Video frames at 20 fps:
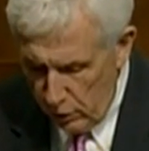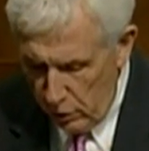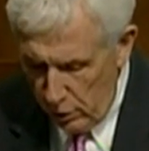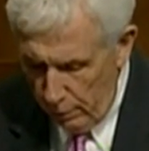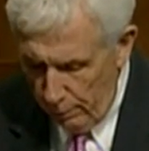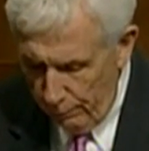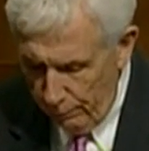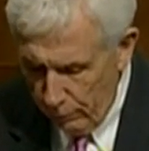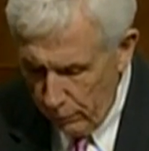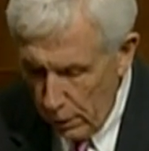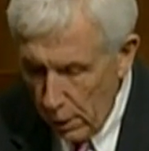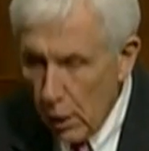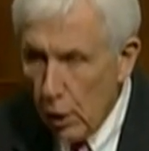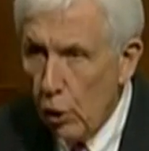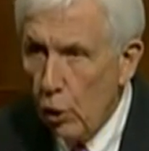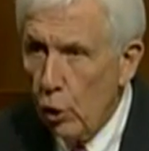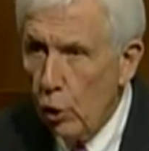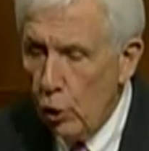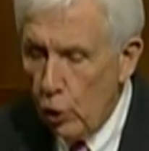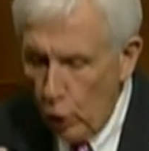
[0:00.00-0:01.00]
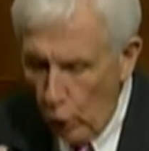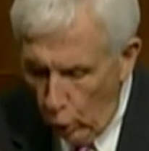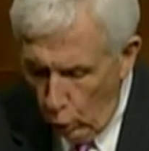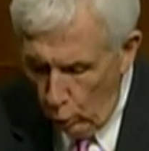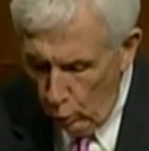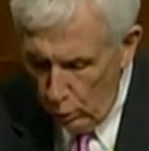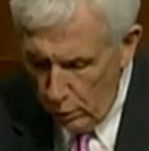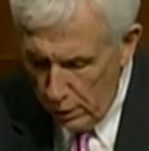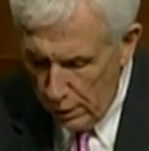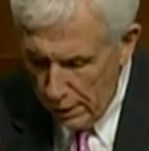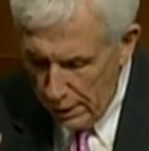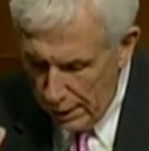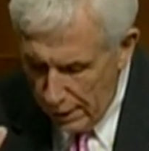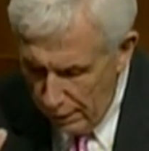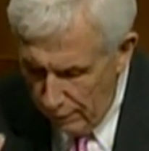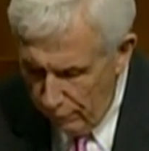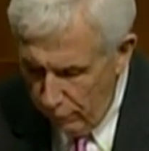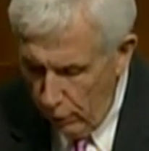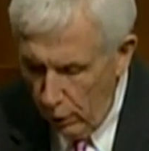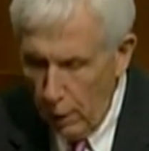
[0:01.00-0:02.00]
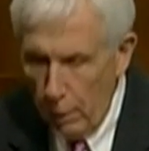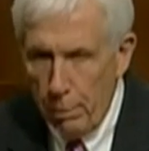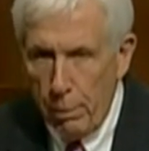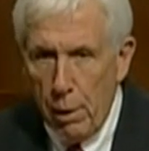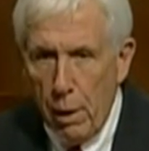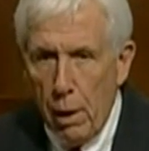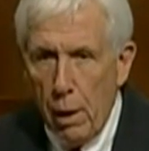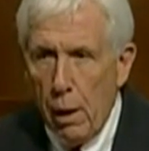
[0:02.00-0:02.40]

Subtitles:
something. Don't give up.